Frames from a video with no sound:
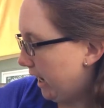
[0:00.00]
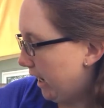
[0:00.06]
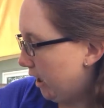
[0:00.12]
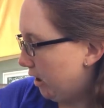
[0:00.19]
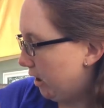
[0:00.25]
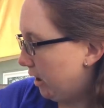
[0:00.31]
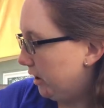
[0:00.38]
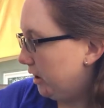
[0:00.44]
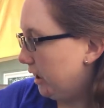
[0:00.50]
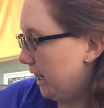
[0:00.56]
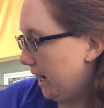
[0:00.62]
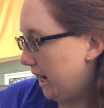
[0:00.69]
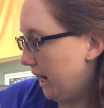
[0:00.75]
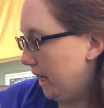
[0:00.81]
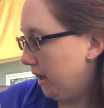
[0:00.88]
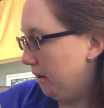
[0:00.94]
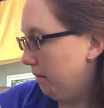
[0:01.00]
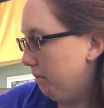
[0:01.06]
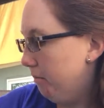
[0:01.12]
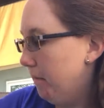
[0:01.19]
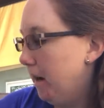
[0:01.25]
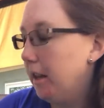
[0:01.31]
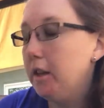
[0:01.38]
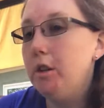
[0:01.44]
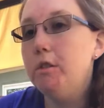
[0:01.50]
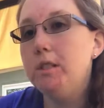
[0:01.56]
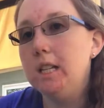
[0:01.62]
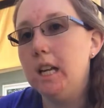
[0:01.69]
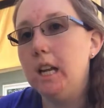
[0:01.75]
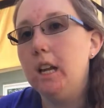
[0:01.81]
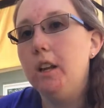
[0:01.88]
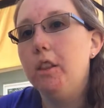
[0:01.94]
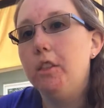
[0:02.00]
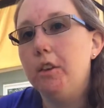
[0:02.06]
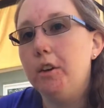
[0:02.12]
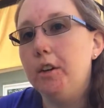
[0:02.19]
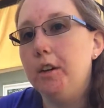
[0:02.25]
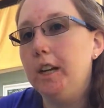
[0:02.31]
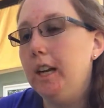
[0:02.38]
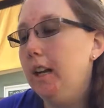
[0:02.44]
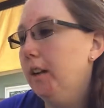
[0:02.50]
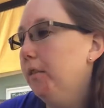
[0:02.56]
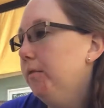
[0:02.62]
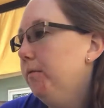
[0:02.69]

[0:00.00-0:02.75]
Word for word: hair on your head. Matthew 10:30.